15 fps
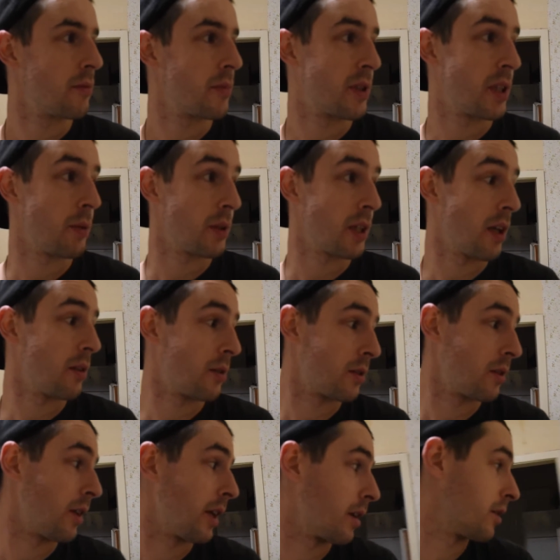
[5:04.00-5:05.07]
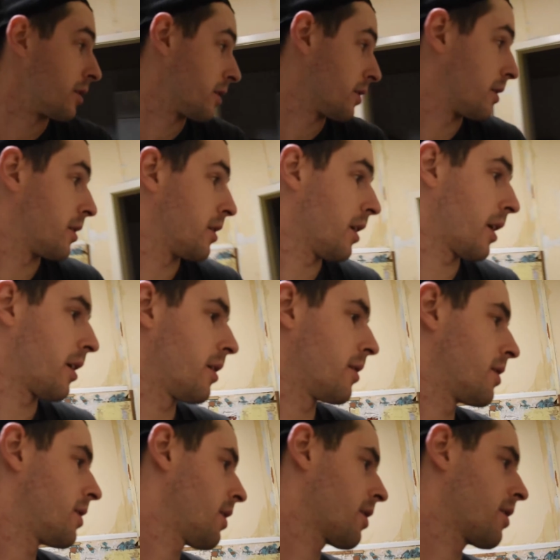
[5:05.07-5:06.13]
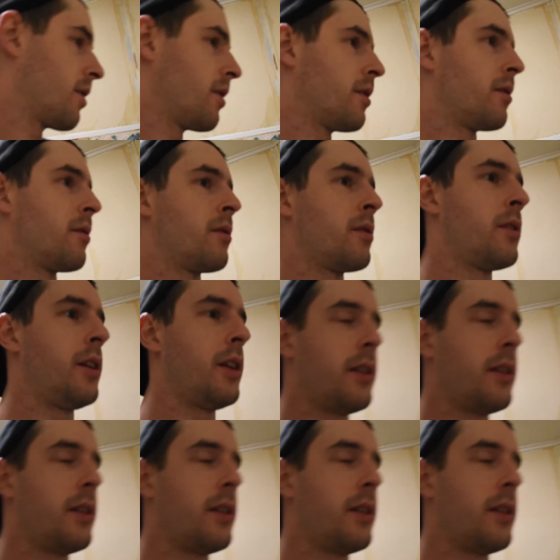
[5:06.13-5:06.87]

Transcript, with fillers: see what that looks like, because there's like a section, you